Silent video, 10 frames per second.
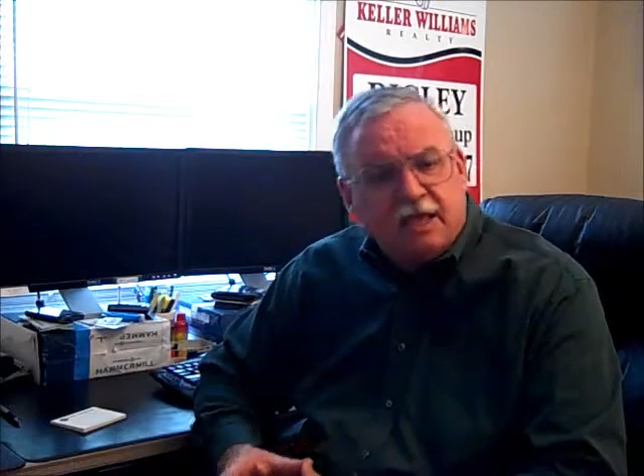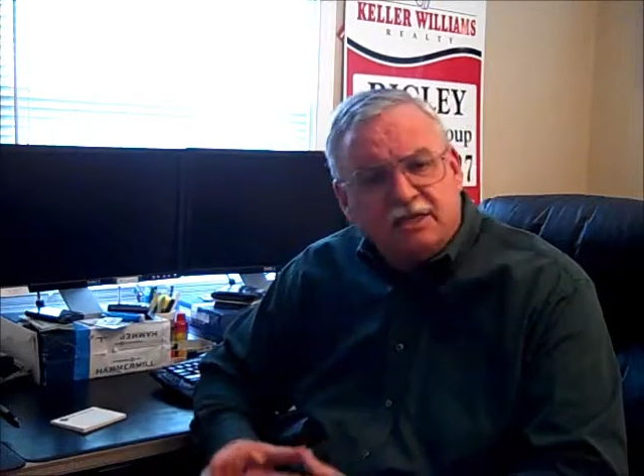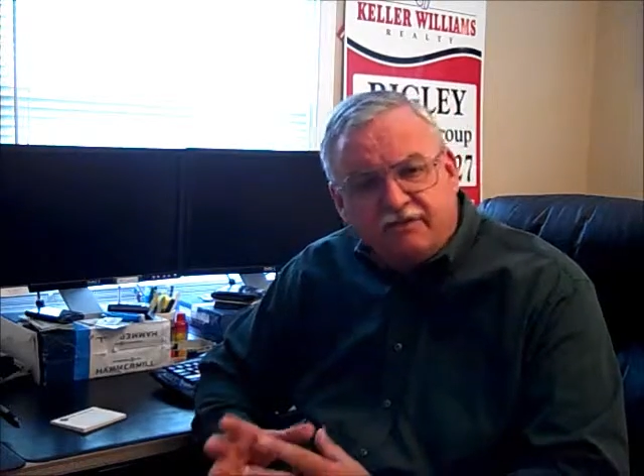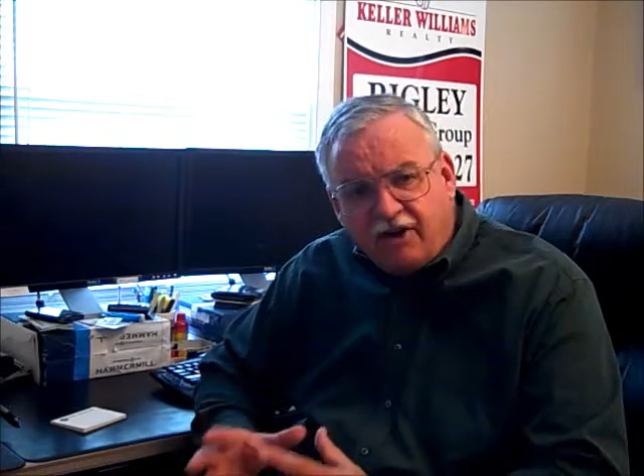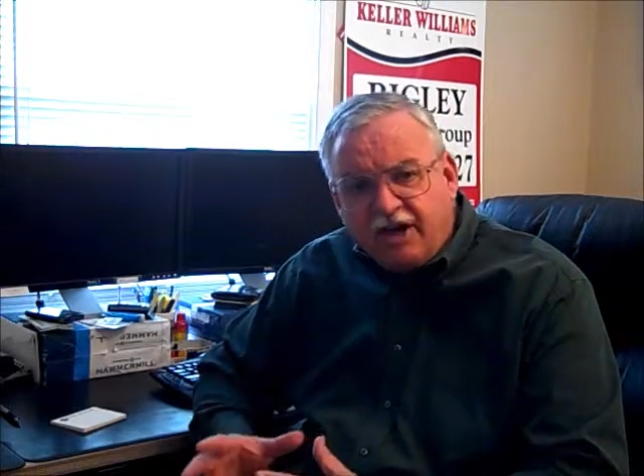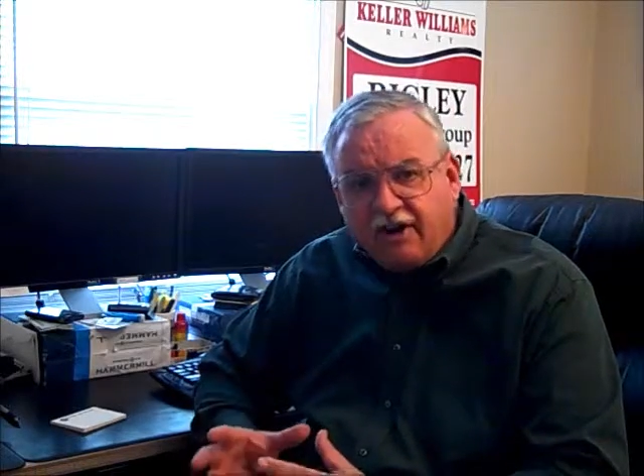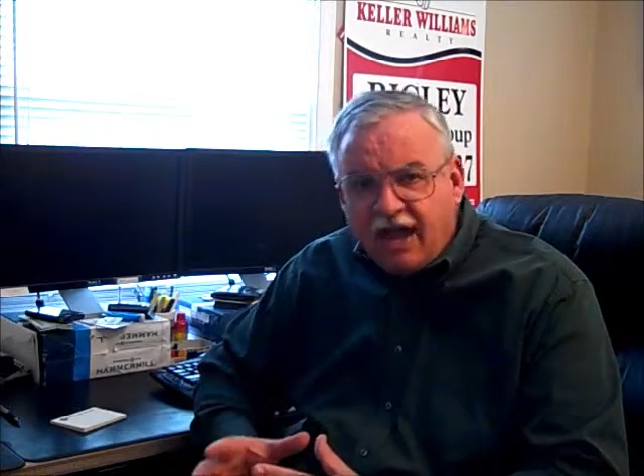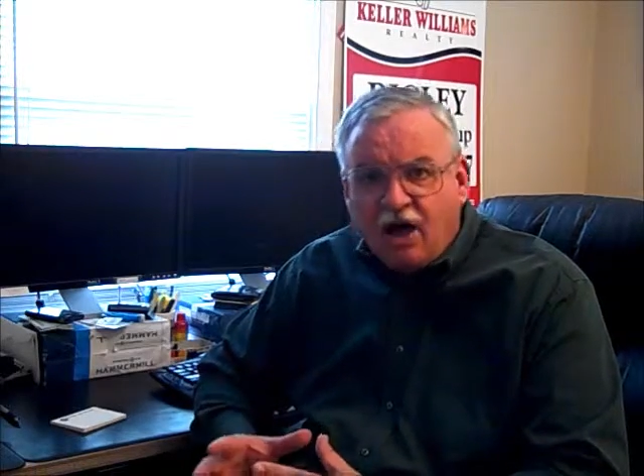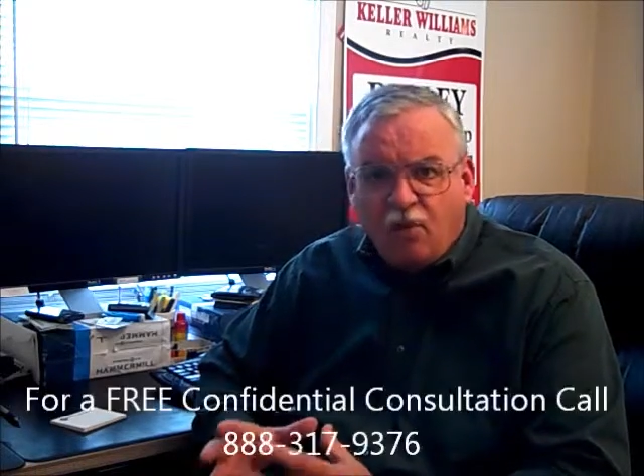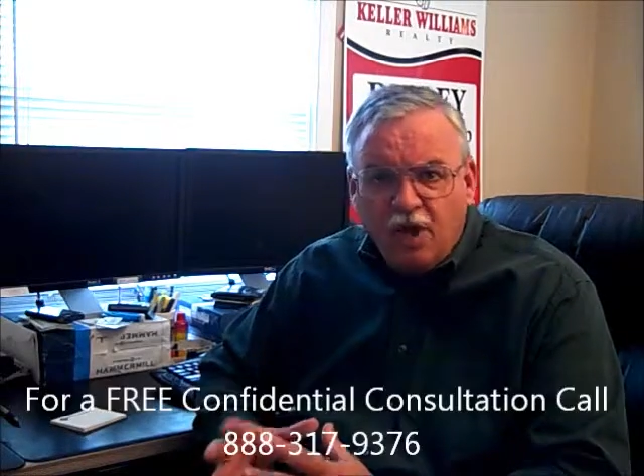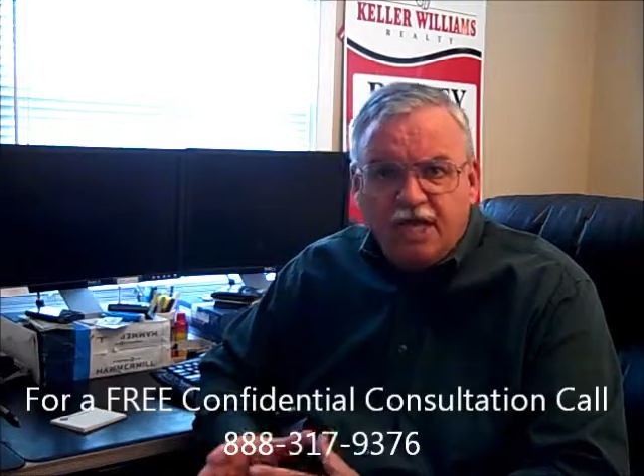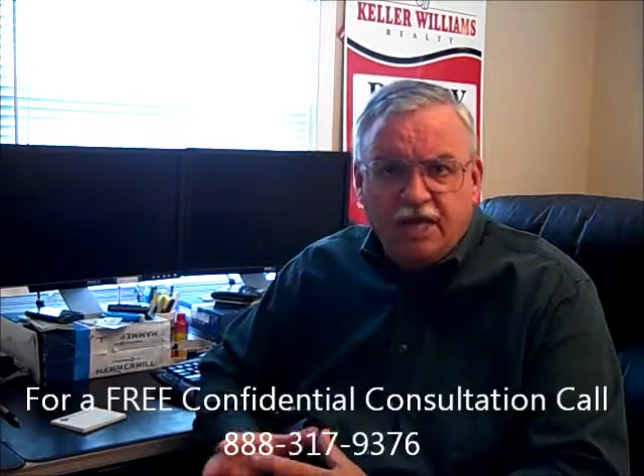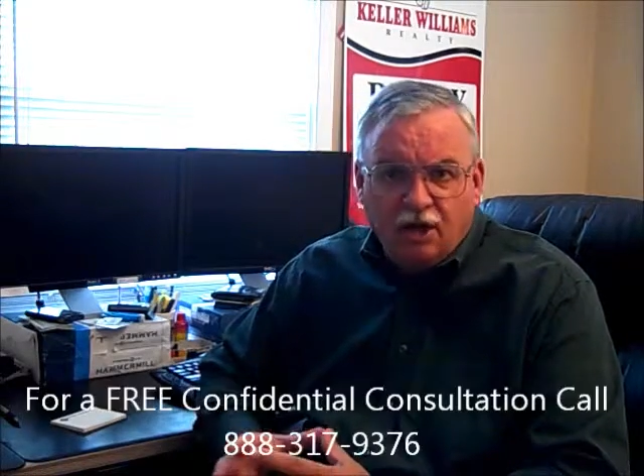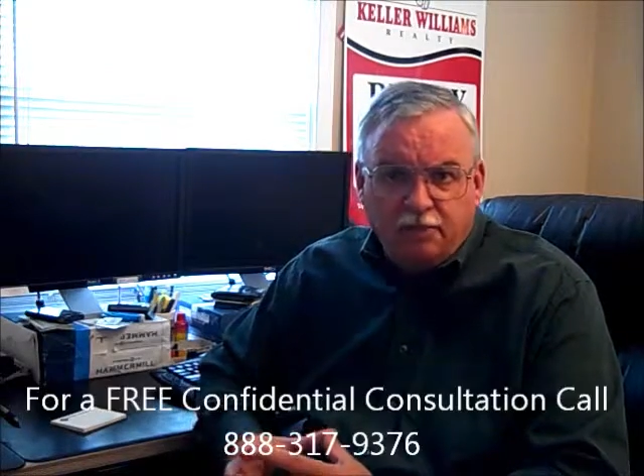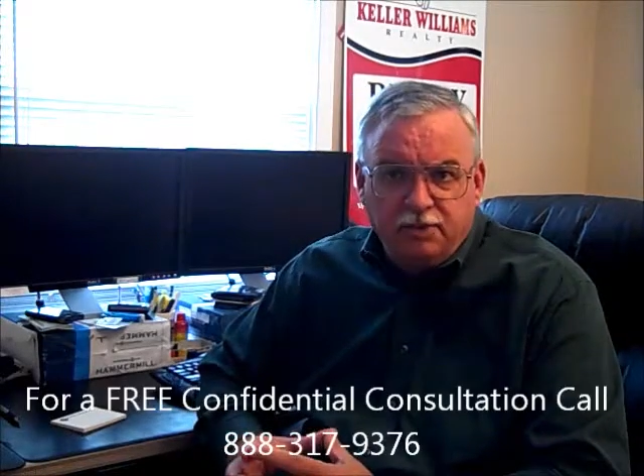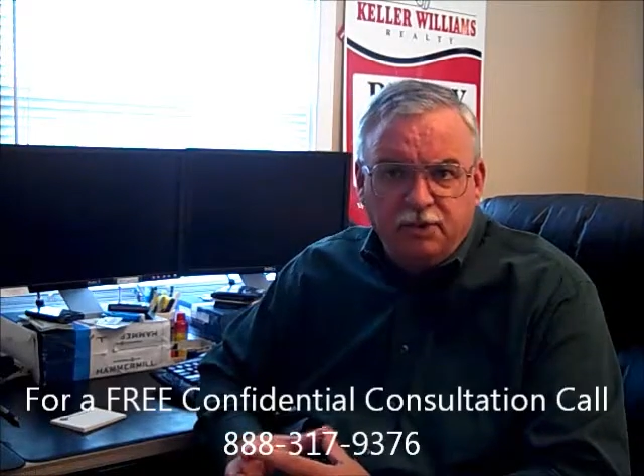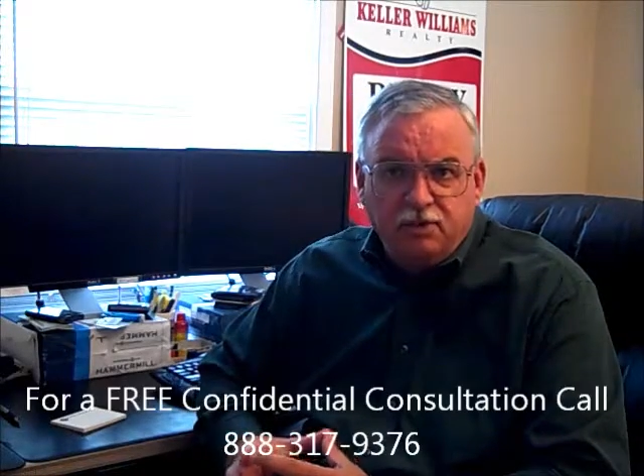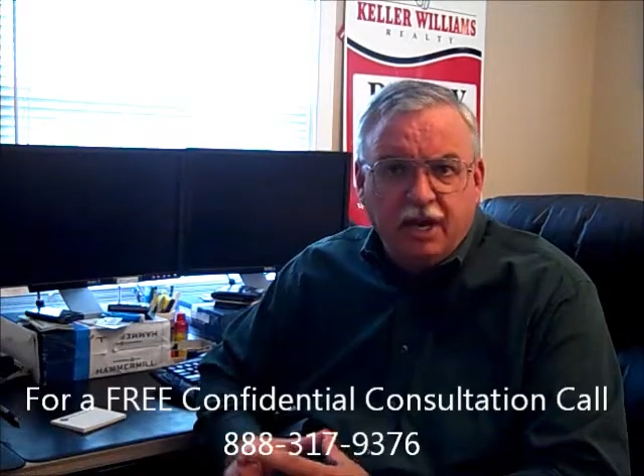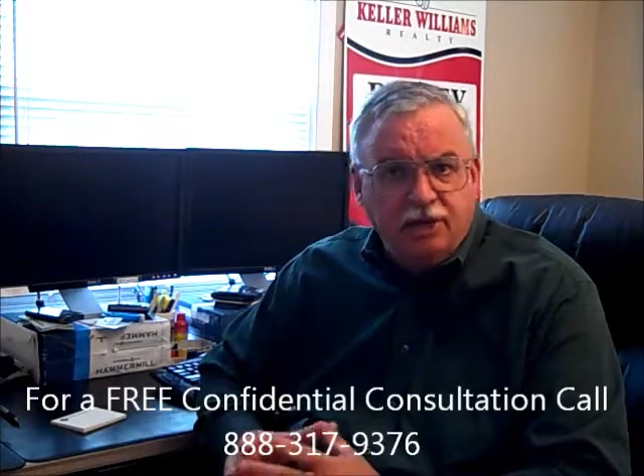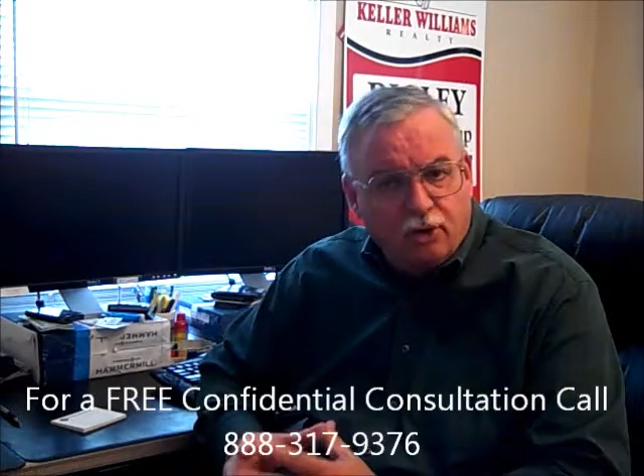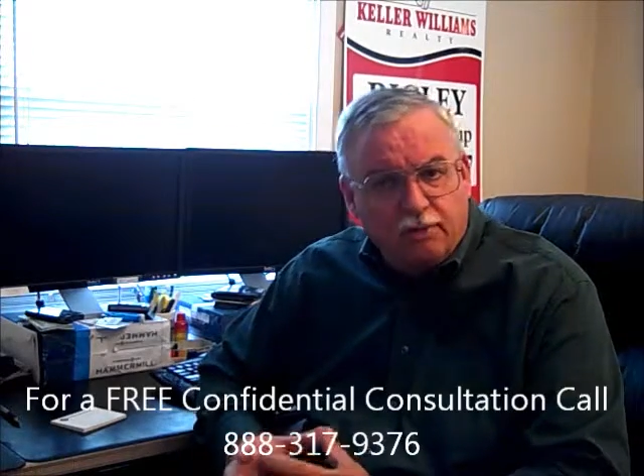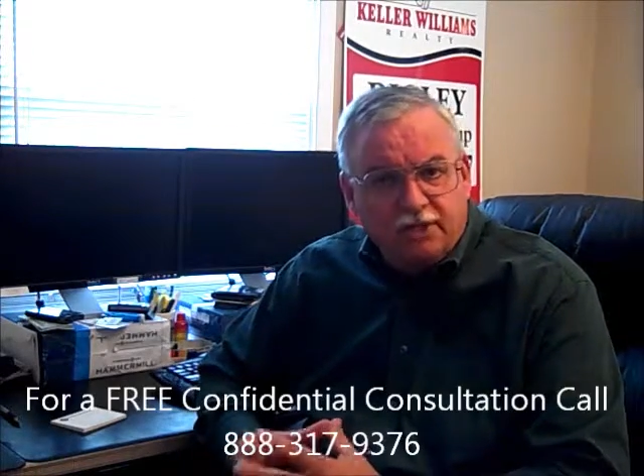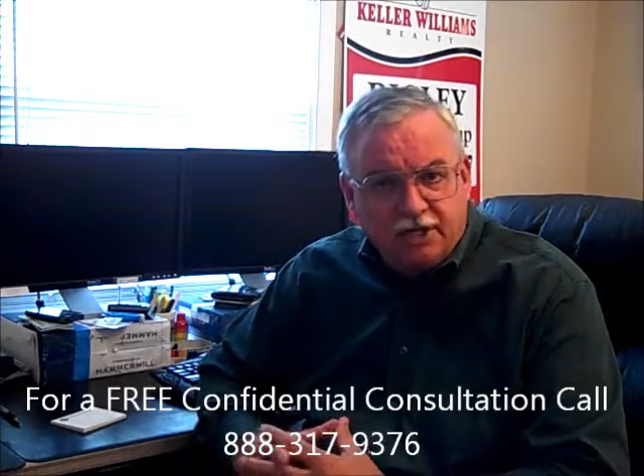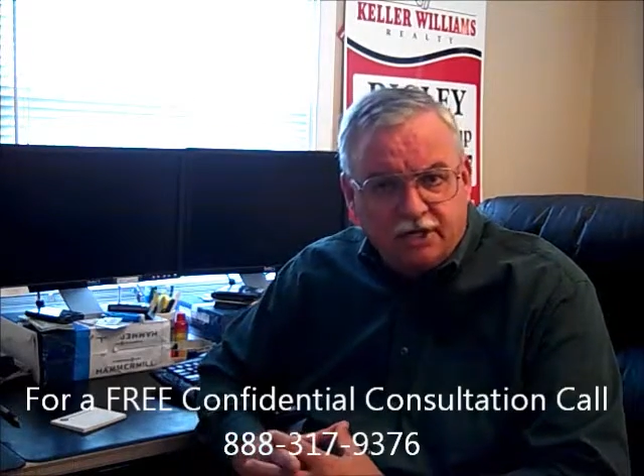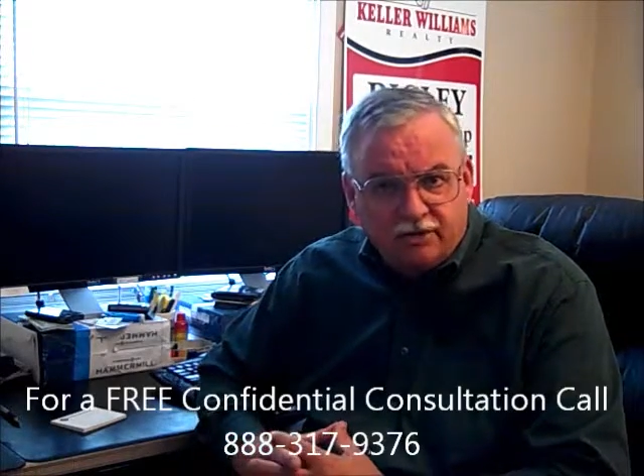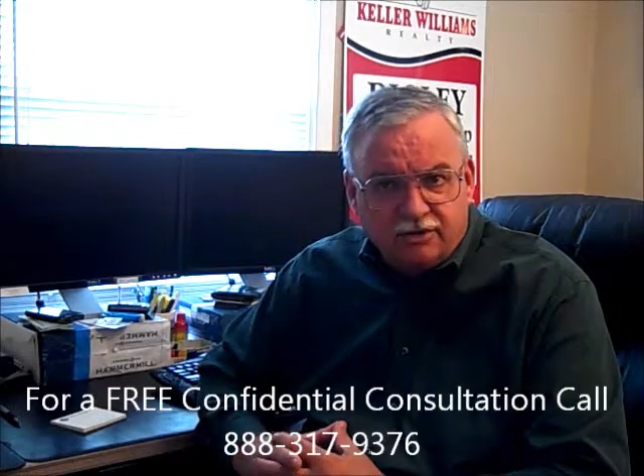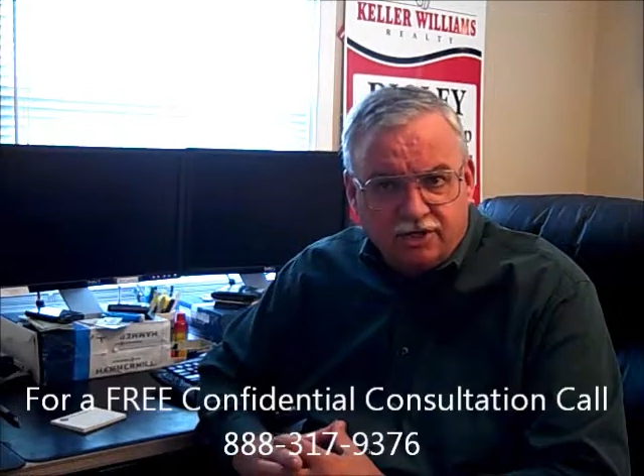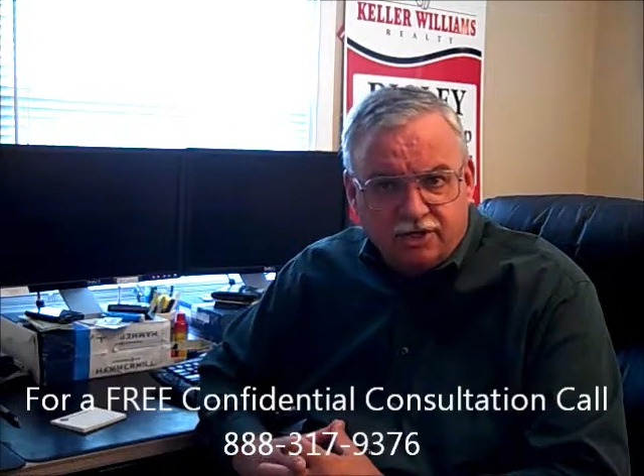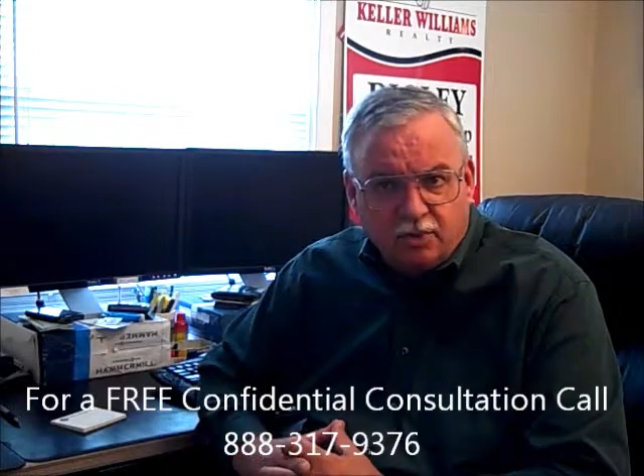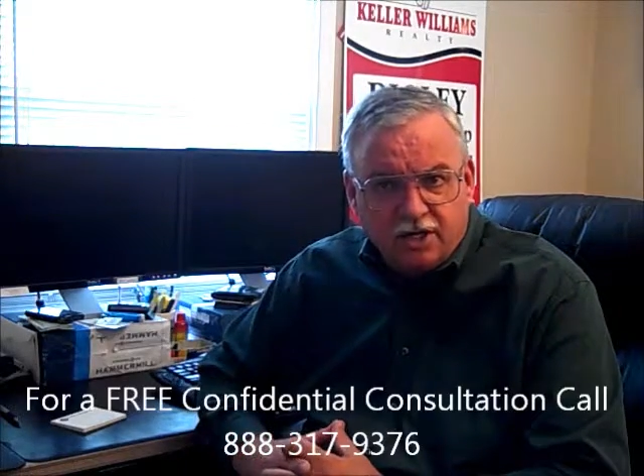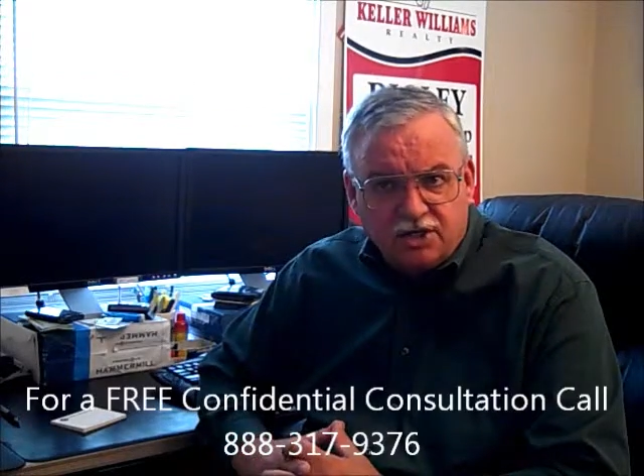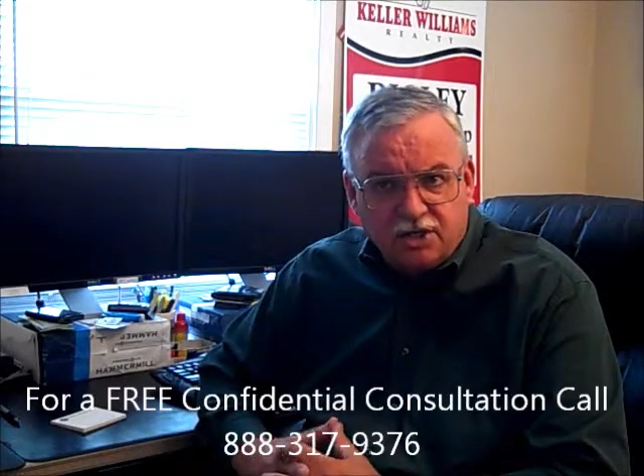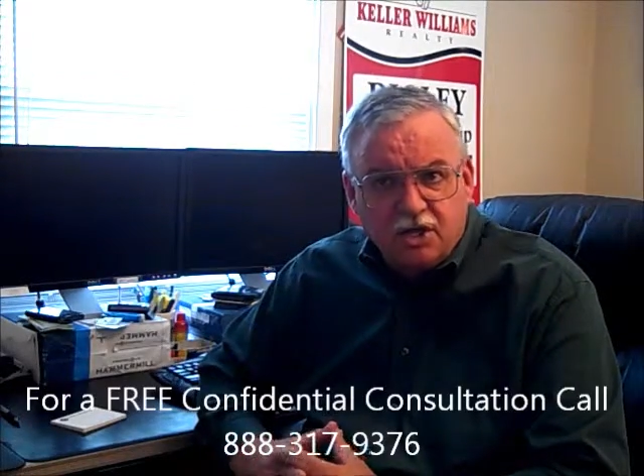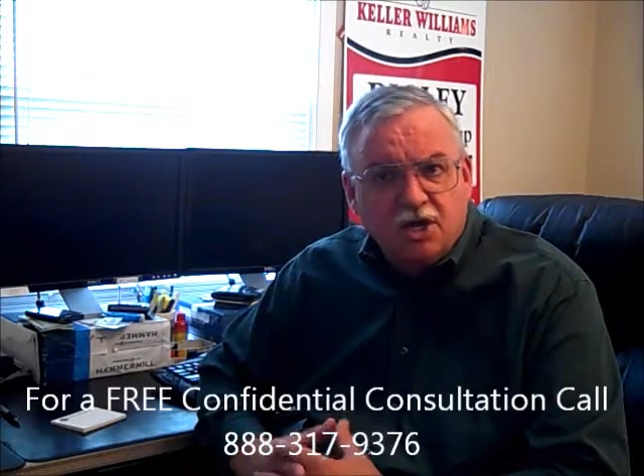To find out how we can help you in your particular situation,